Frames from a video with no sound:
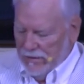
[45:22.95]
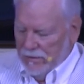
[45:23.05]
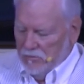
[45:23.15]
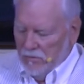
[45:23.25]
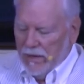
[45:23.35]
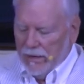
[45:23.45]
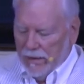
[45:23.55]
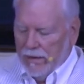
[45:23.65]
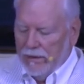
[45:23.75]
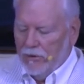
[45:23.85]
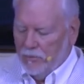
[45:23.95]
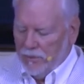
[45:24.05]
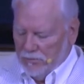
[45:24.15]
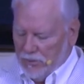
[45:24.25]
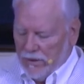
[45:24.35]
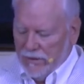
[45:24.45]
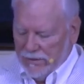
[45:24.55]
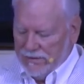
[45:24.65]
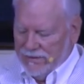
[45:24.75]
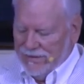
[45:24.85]
my, I hope and pray
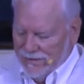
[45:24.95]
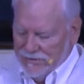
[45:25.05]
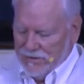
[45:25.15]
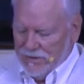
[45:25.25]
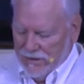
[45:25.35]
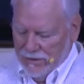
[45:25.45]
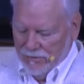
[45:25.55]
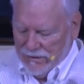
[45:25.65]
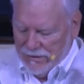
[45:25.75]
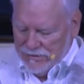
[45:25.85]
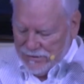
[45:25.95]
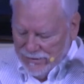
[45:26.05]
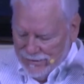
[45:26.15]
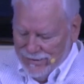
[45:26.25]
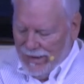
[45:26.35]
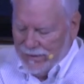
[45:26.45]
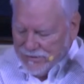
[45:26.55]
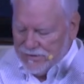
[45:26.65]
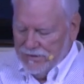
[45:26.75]
that today's the day when they say, Yes,